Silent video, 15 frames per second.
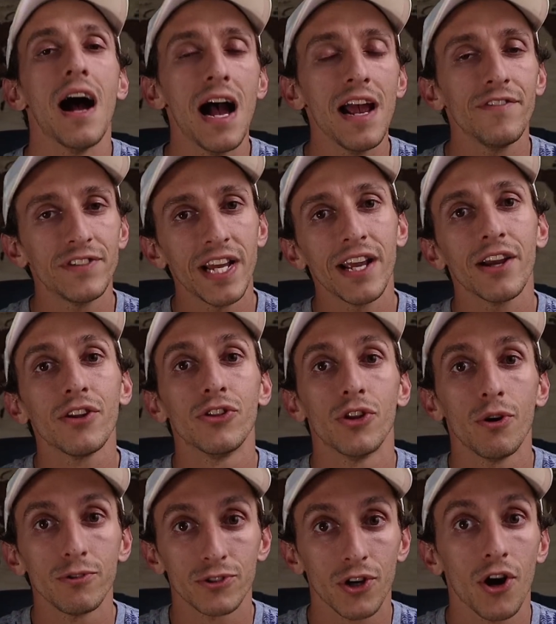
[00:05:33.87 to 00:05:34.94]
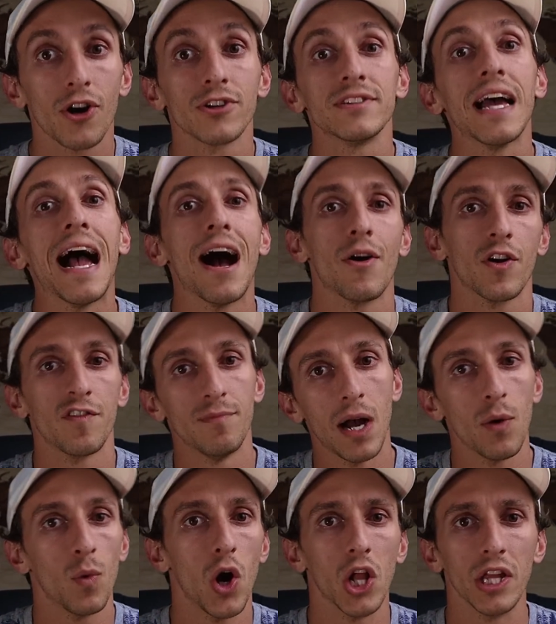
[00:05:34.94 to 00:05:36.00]
I've taken those cards out of
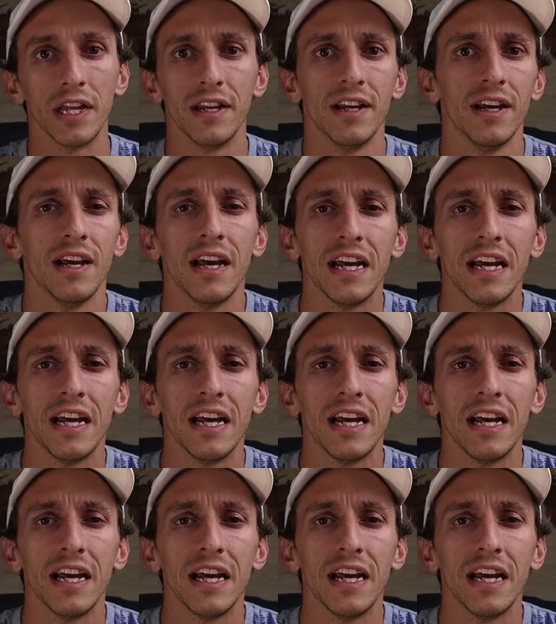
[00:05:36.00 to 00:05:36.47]
my wallet.